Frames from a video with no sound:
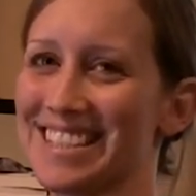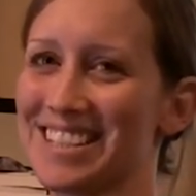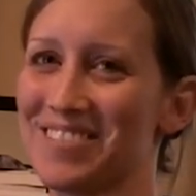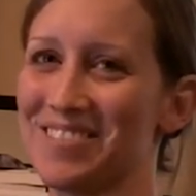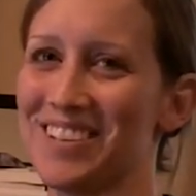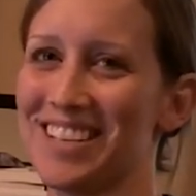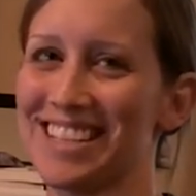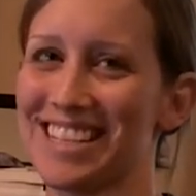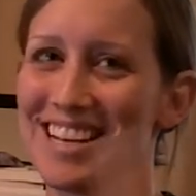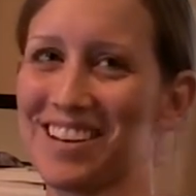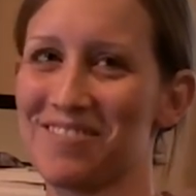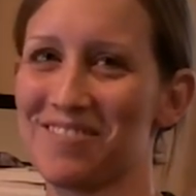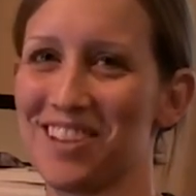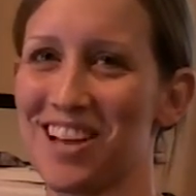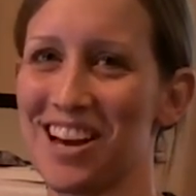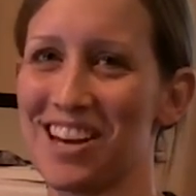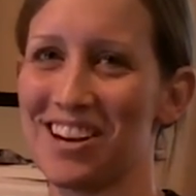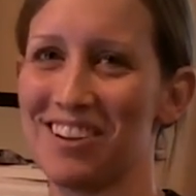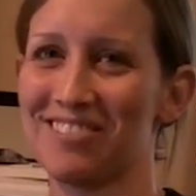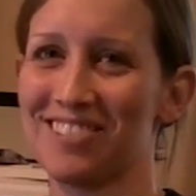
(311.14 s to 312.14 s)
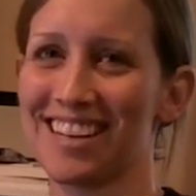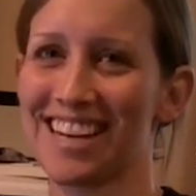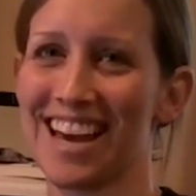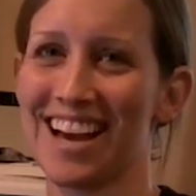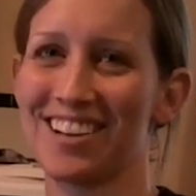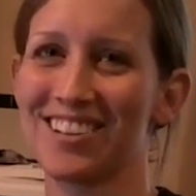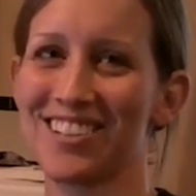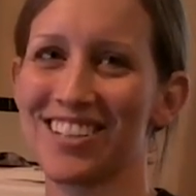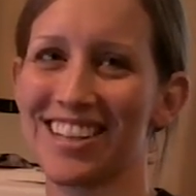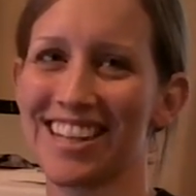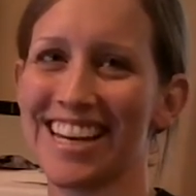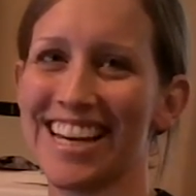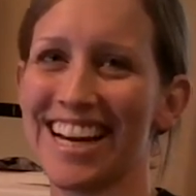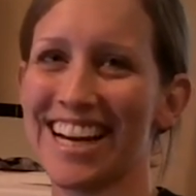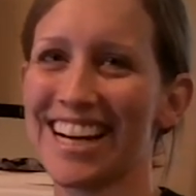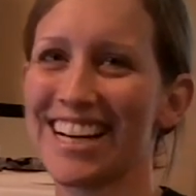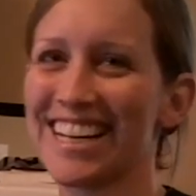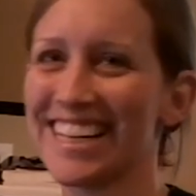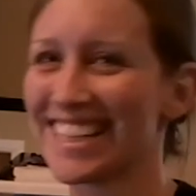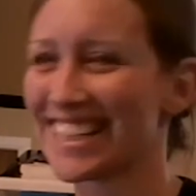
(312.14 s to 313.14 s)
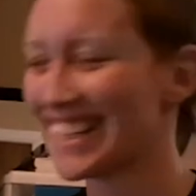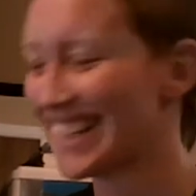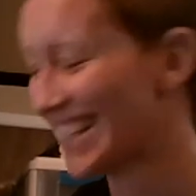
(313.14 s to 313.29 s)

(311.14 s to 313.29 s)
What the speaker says: someone's like flying off the couch in there.